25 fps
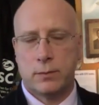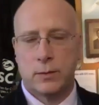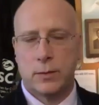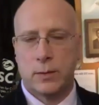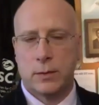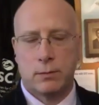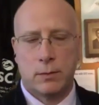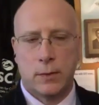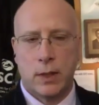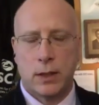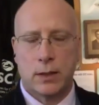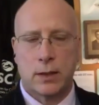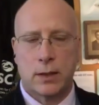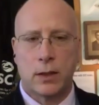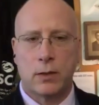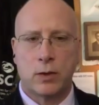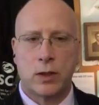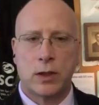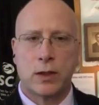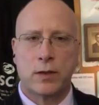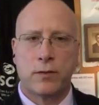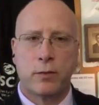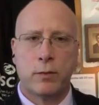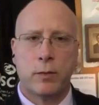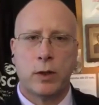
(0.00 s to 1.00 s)
does it
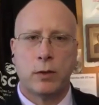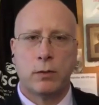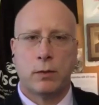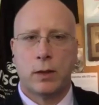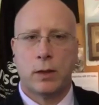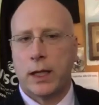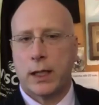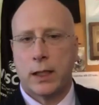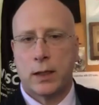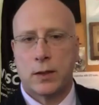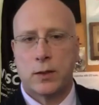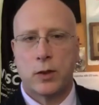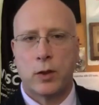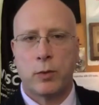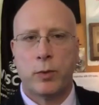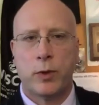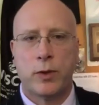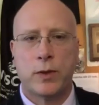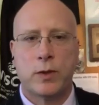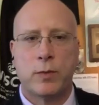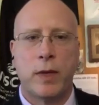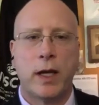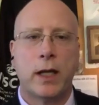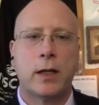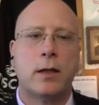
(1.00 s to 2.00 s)
just from your i guess mm-hmm. your
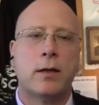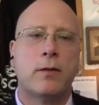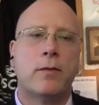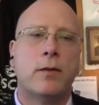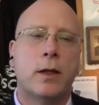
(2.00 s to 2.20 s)
perspective